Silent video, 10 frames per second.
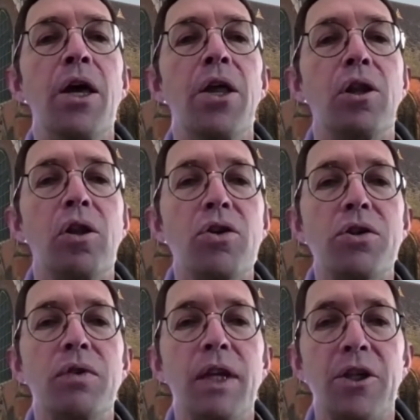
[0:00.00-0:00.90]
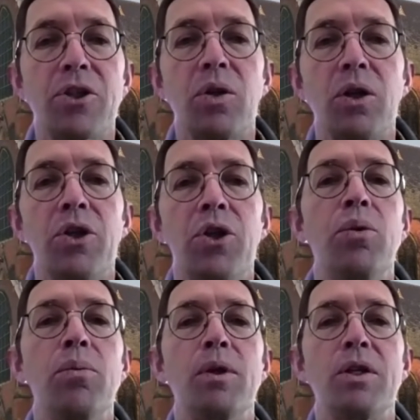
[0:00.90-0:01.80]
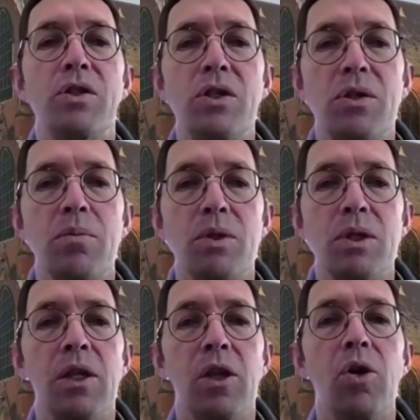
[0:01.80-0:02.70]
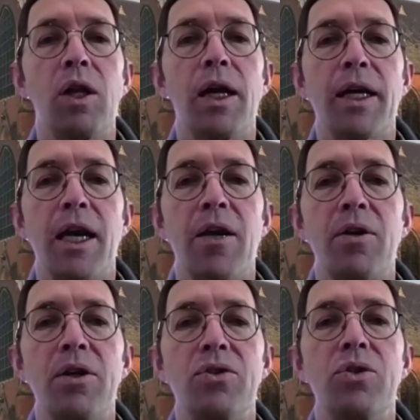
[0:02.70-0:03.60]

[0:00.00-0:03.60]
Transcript: the loss of natural and human systems in low-lying areas